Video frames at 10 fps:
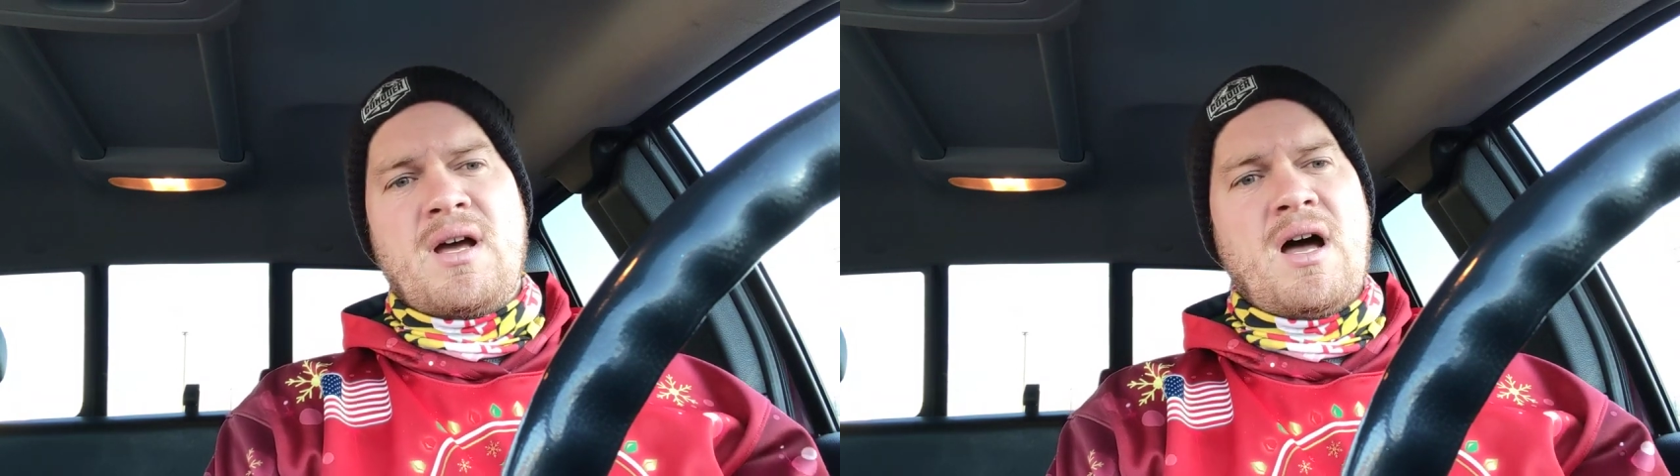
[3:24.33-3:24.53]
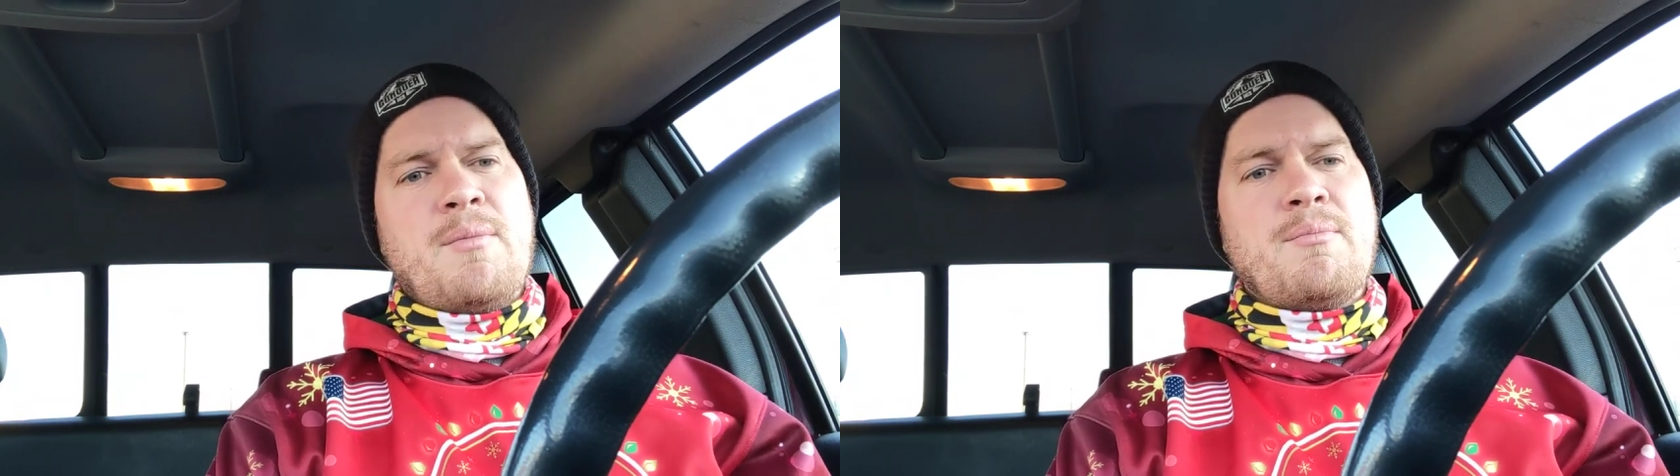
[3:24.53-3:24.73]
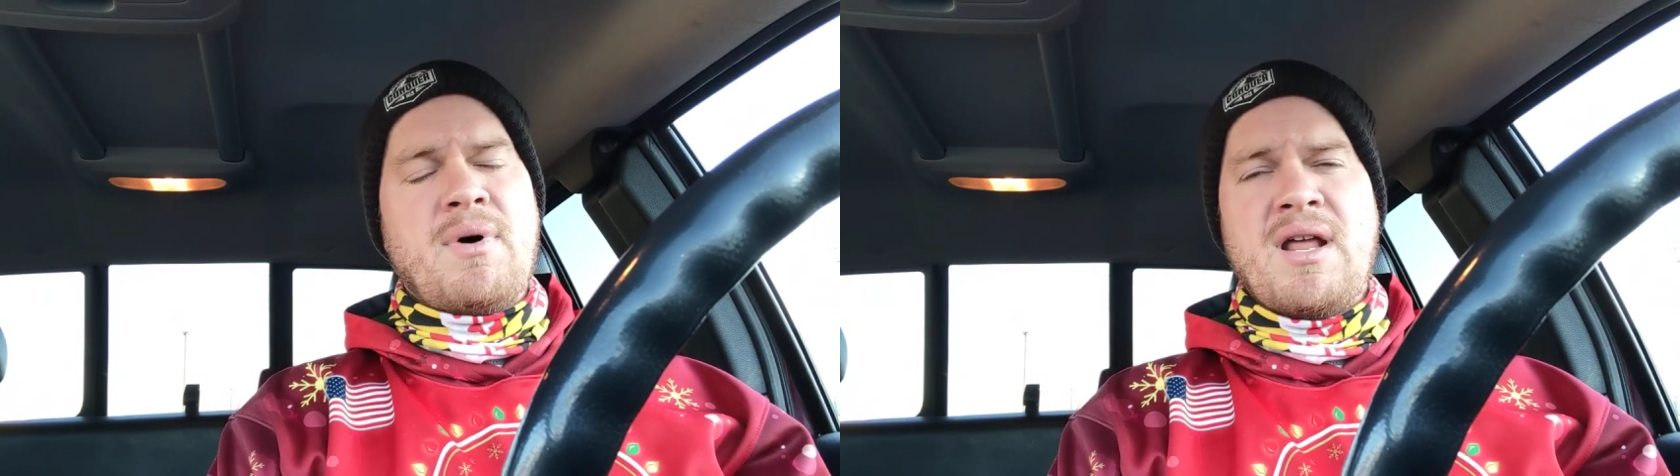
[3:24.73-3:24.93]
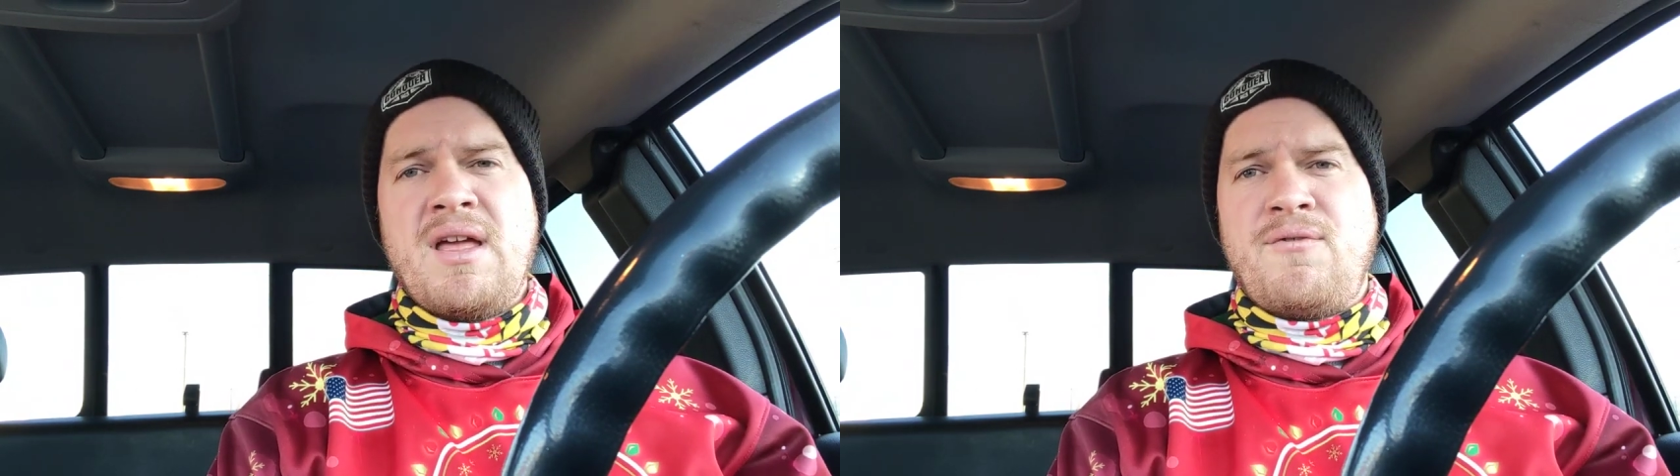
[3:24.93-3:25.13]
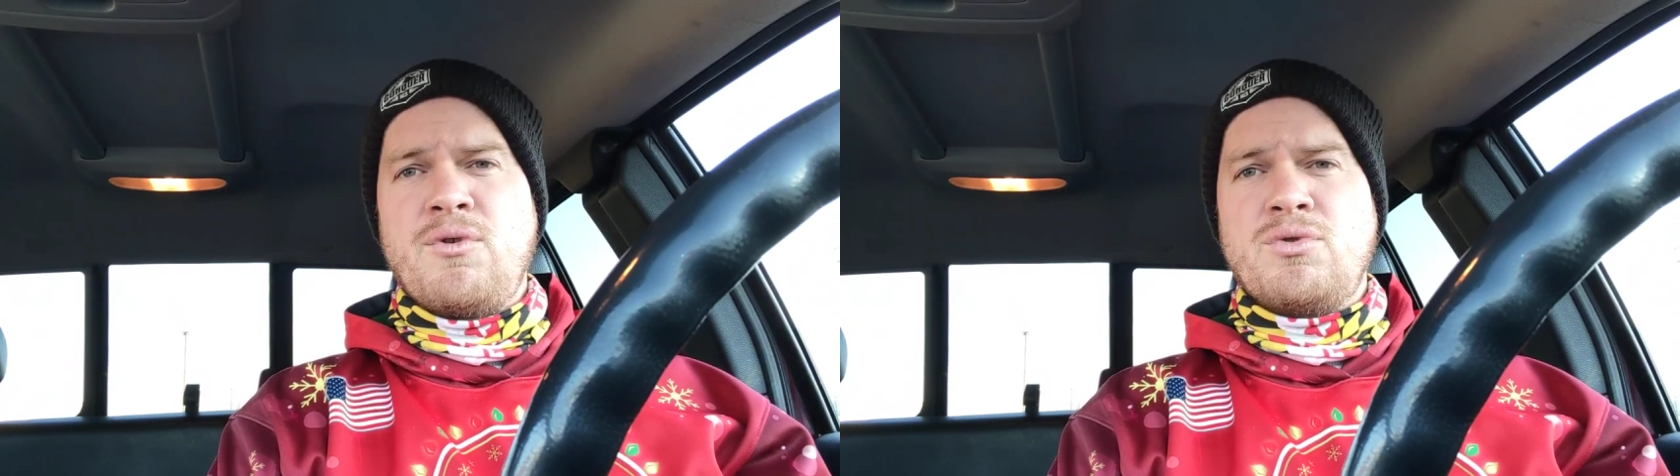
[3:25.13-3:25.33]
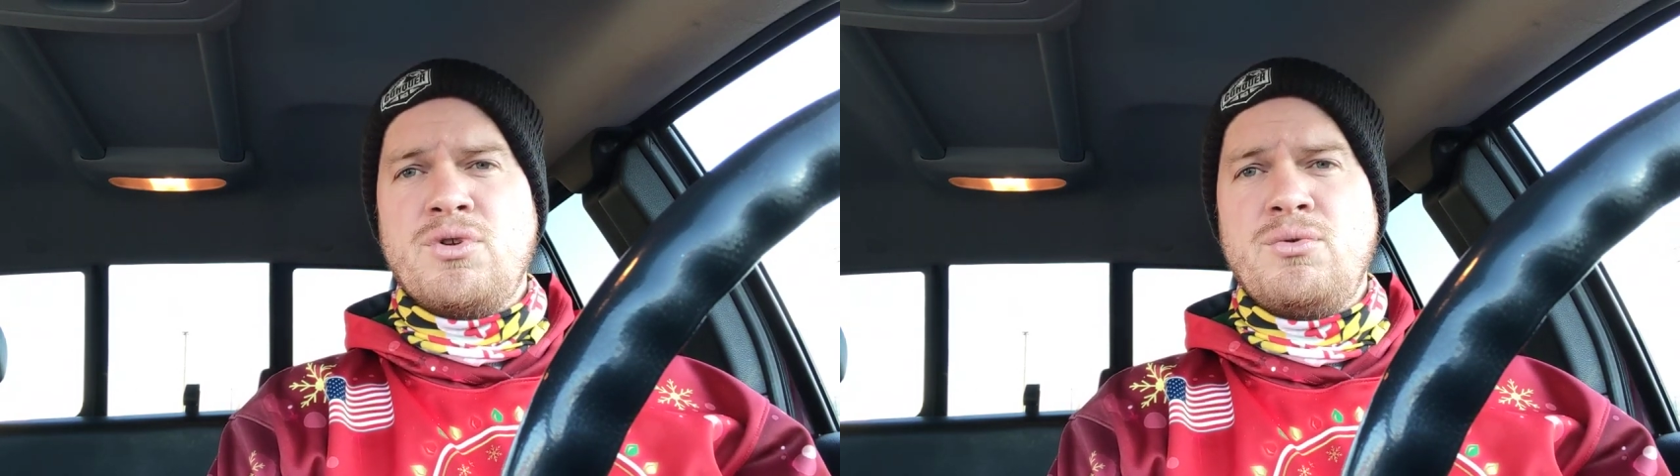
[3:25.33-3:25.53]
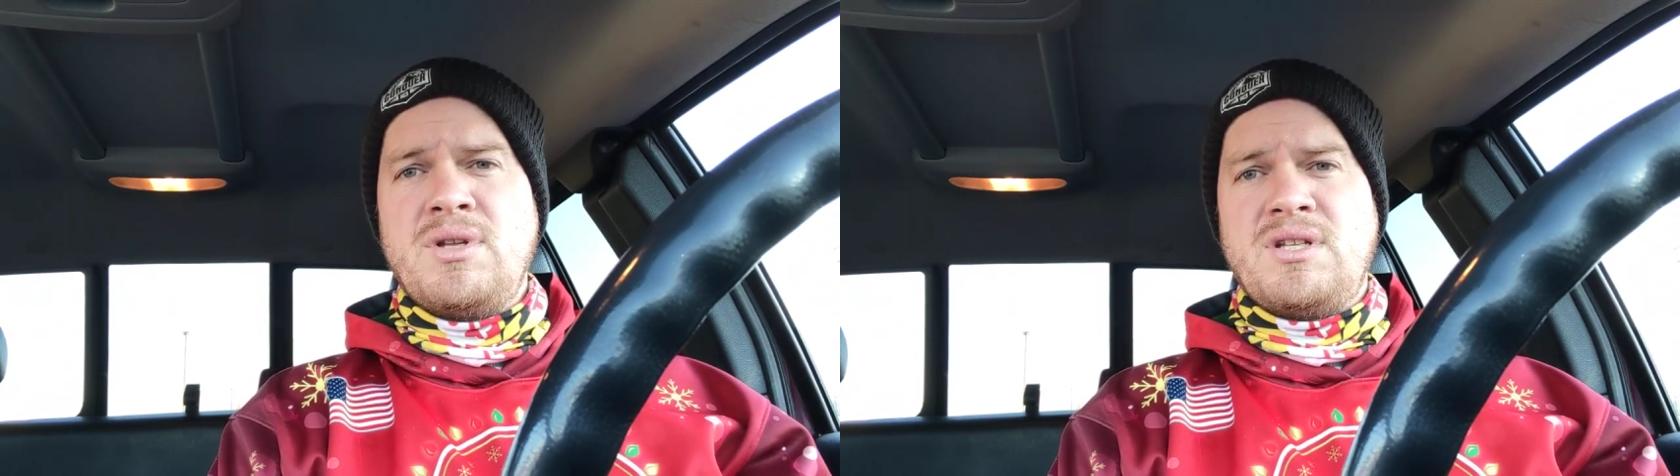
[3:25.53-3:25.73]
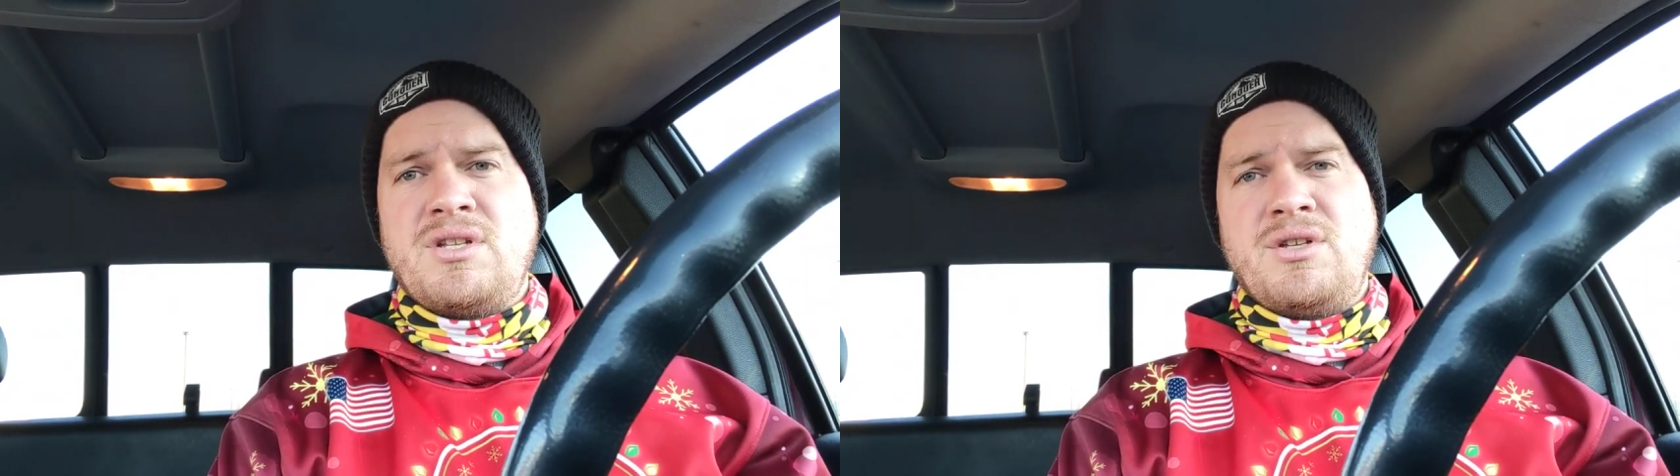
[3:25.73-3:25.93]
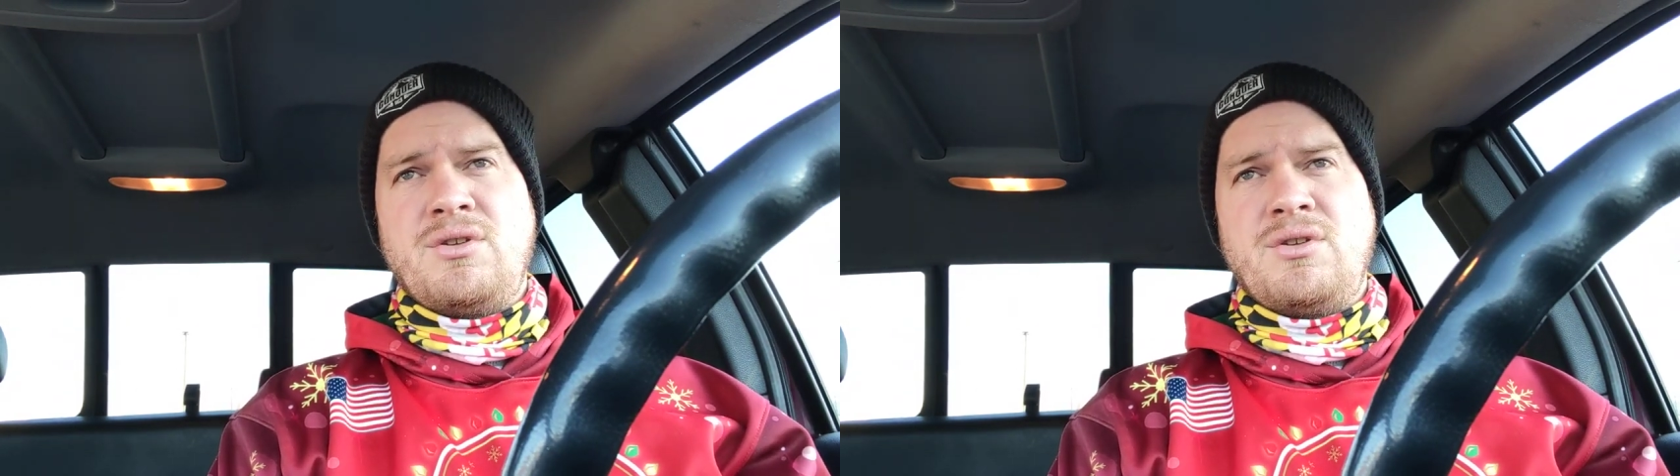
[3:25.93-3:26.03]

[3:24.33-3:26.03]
Um, but if you do need to